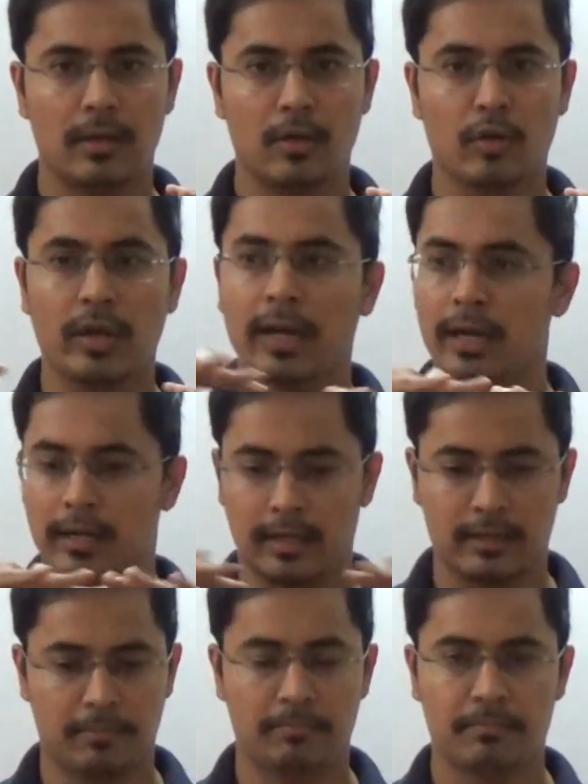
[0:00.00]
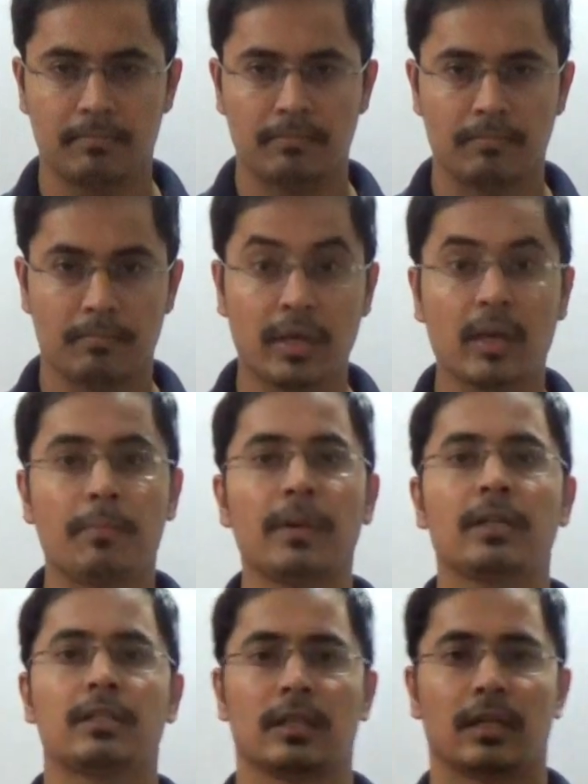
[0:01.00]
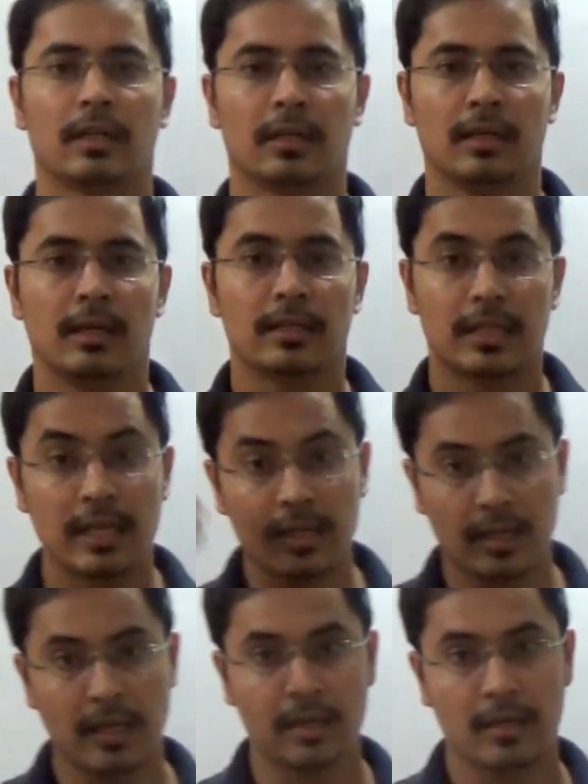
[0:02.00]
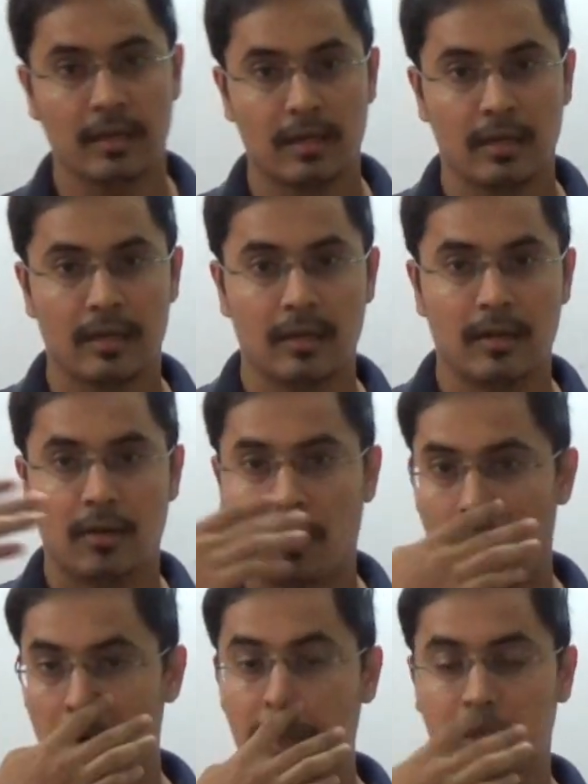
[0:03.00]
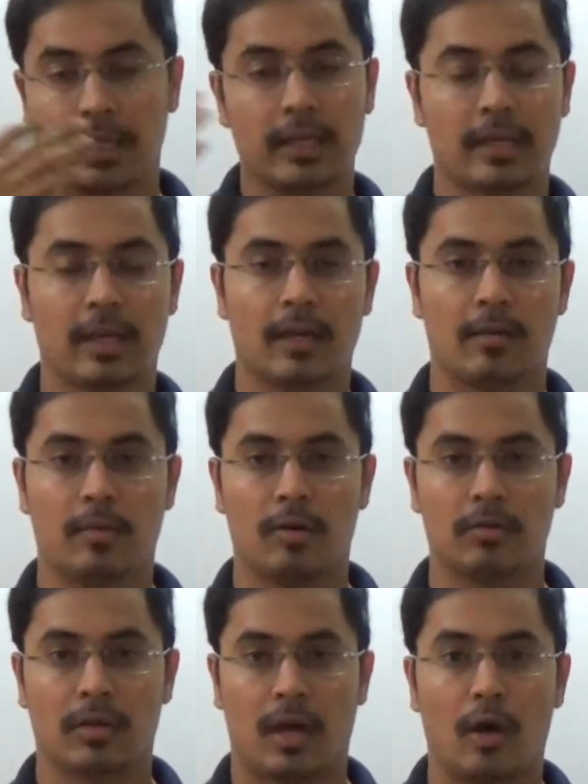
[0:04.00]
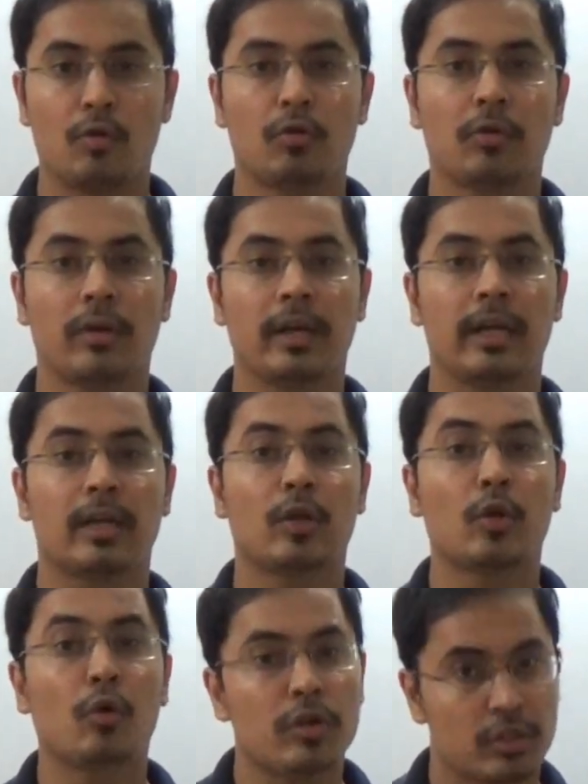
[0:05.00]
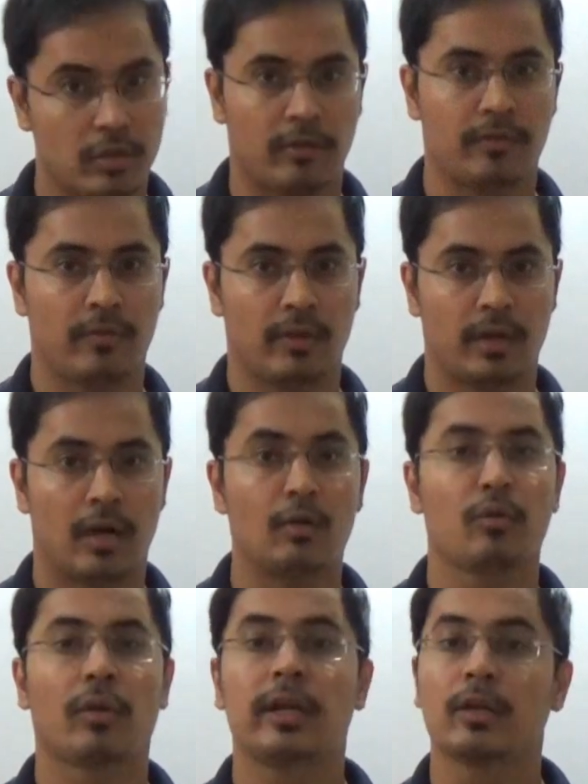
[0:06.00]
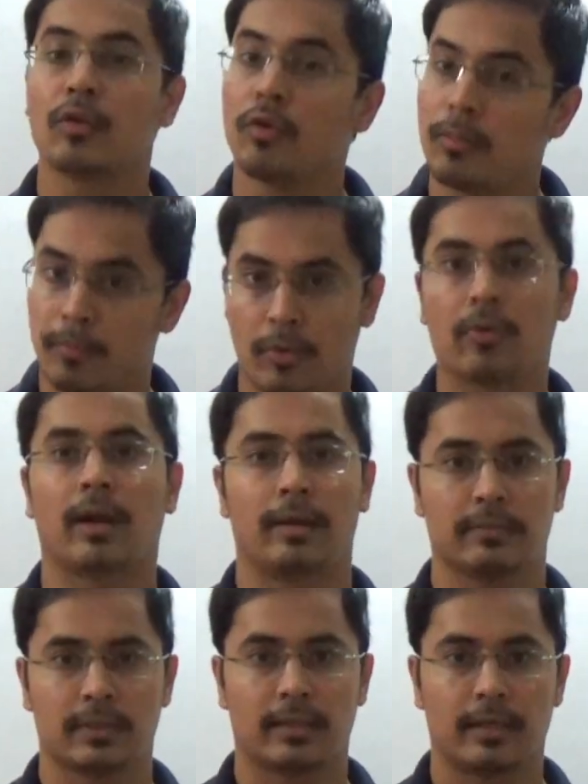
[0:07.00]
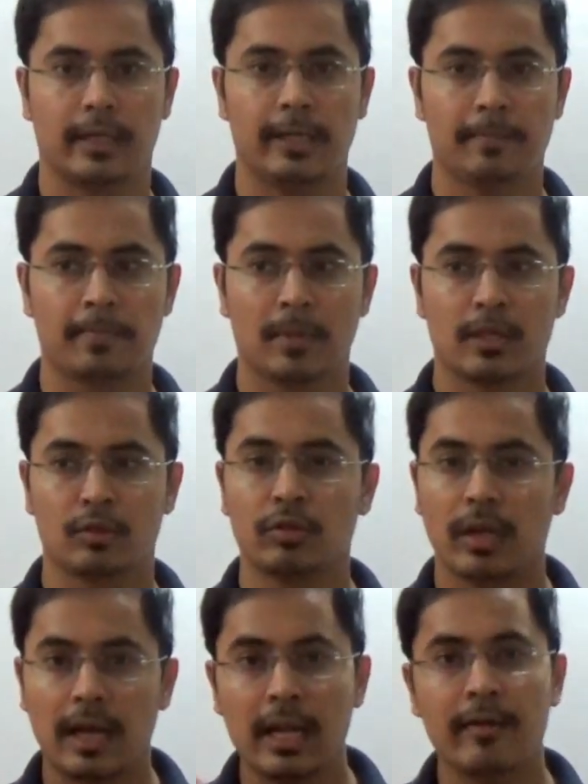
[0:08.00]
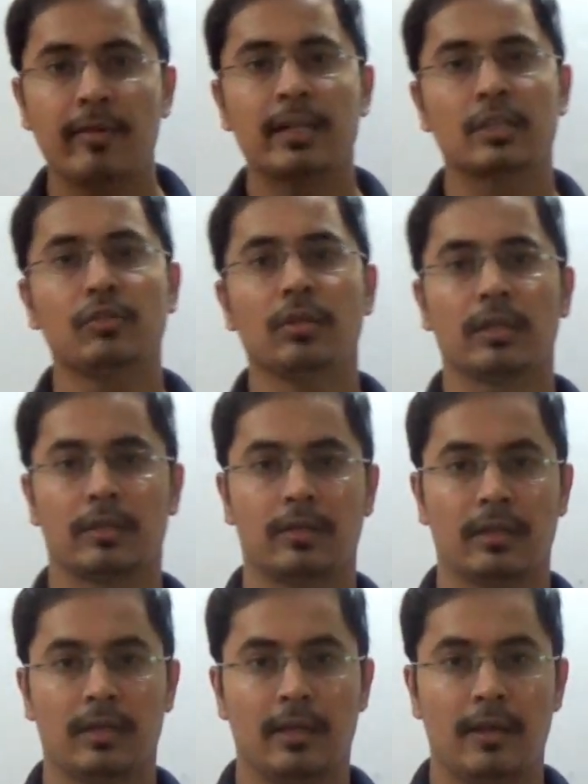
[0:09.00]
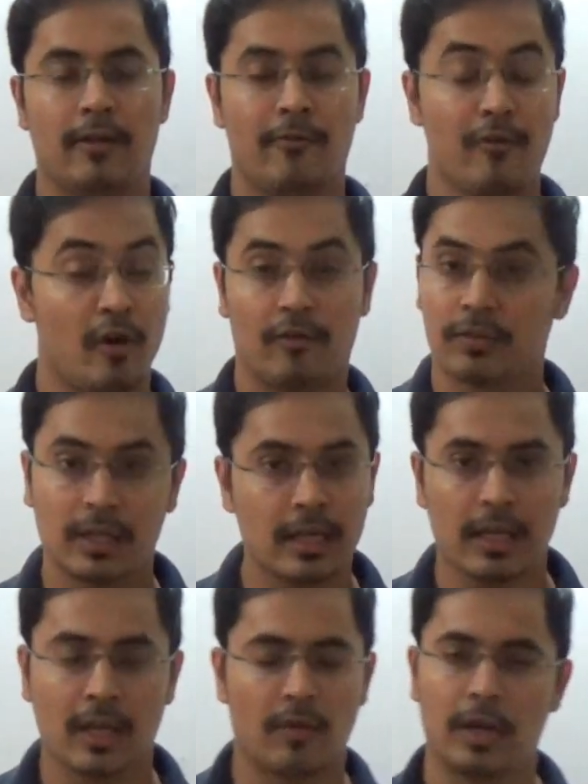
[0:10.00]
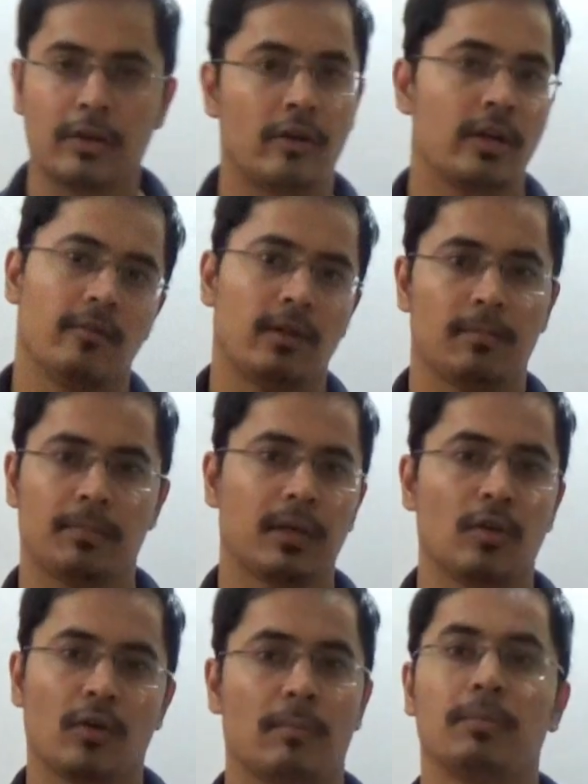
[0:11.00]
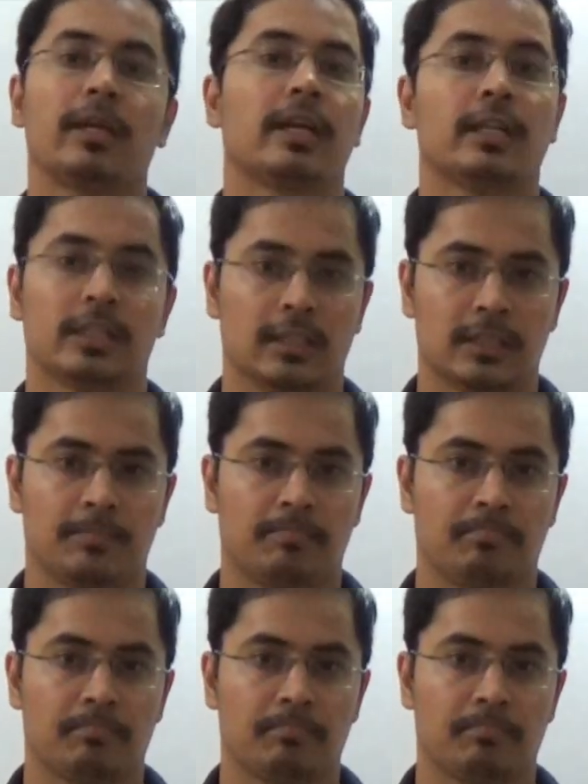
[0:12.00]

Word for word: looking at the bigger picture, thinking already thinking about how to create good software, how to write good programs, right? So it elevates your way of thinking while you're developing your applications.